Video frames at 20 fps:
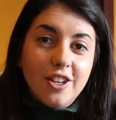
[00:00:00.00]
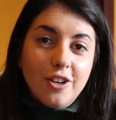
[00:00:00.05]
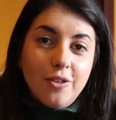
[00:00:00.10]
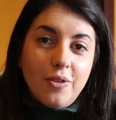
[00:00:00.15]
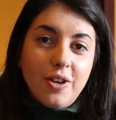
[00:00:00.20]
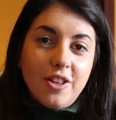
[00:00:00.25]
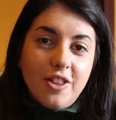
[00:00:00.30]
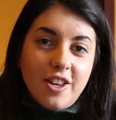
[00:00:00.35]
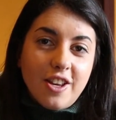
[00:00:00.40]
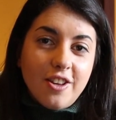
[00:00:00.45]

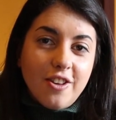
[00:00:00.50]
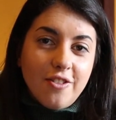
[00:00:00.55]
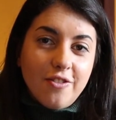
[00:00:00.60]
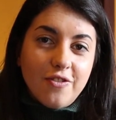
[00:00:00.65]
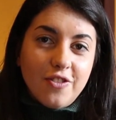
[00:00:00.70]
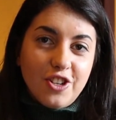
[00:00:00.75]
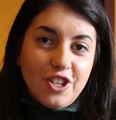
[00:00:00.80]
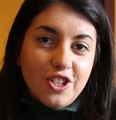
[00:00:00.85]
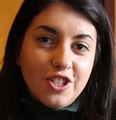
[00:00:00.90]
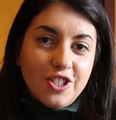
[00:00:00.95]
We thank you
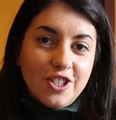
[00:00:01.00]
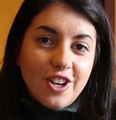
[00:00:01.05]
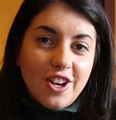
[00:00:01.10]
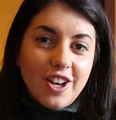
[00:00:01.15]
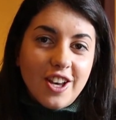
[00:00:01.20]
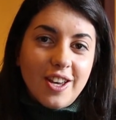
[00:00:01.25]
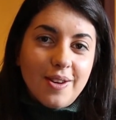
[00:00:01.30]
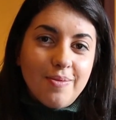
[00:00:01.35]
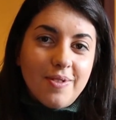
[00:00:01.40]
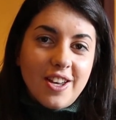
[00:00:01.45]
for your
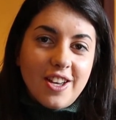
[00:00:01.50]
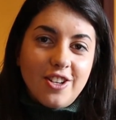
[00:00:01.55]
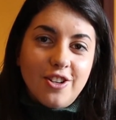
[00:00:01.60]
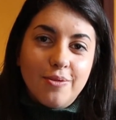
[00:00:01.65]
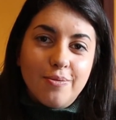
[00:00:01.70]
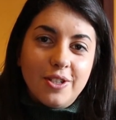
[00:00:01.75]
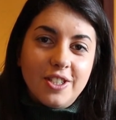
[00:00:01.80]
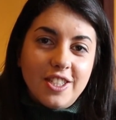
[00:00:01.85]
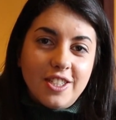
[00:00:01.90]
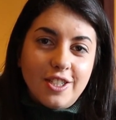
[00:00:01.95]
time and your
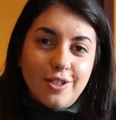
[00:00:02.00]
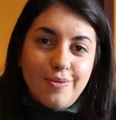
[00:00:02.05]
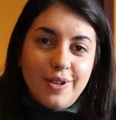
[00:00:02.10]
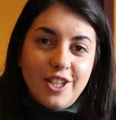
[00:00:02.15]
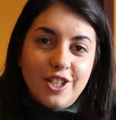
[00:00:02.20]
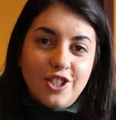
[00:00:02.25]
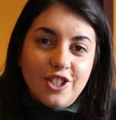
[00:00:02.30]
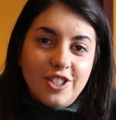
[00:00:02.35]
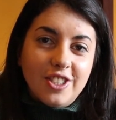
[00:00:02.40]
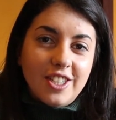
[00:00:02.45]

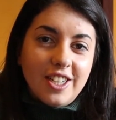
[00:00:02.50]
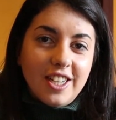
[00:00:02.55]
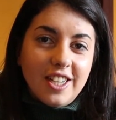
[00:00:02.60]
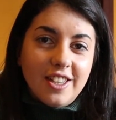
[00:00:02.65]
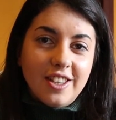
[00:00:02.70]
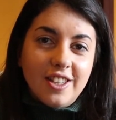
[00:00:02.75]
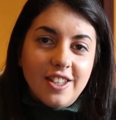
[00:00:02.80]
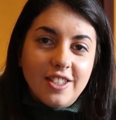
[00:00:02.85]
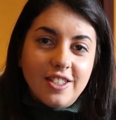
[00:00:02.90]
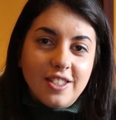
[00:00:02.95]
participation
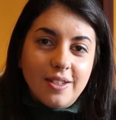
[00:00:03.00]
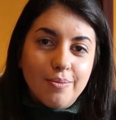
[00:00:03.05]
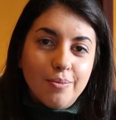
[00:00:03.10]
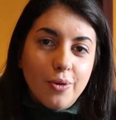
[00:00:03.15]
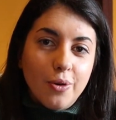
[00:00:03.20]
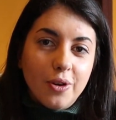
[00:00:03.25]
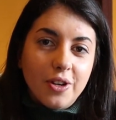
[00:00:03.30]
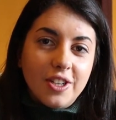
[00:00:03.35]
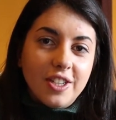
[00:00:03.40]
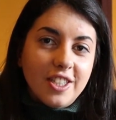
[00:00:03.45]
in this
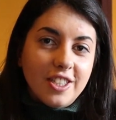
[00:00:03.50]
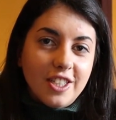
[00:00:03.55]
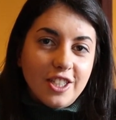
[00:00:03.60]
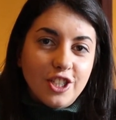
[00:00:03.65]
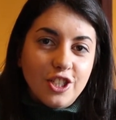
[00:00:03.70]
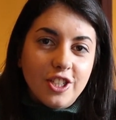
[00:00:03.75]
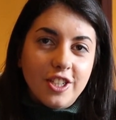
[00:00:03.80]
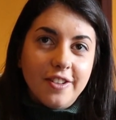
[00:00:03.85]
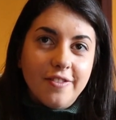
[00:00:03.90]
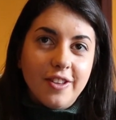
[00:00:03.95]
important
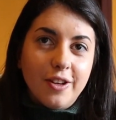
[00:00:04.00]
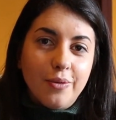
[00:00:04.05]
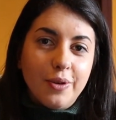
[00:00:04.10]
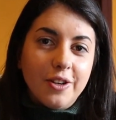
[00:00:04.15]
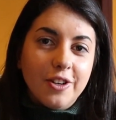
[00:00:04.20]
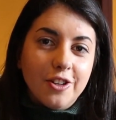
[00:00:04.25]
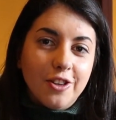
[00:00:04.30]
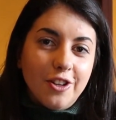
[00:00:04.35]
initiative that we are